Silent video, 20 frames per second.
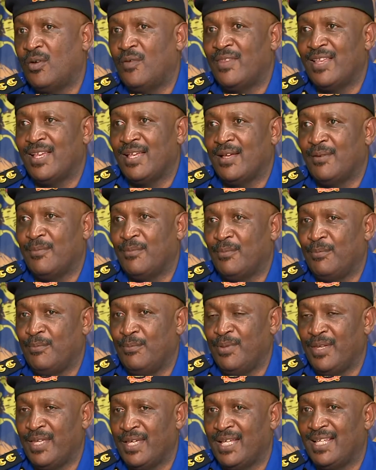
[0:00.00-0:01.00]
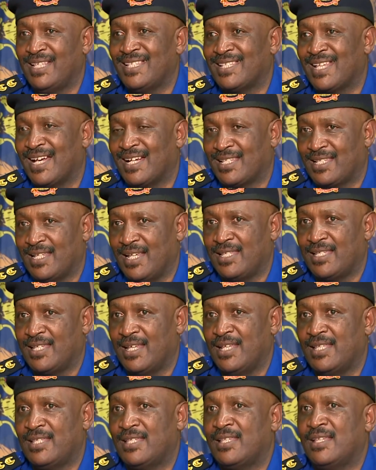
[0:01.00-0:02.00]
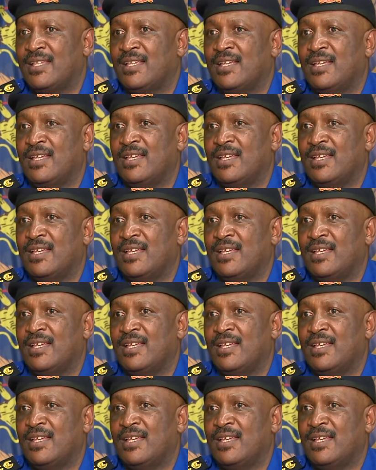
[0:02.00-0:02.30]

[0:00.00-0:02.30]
of the big successes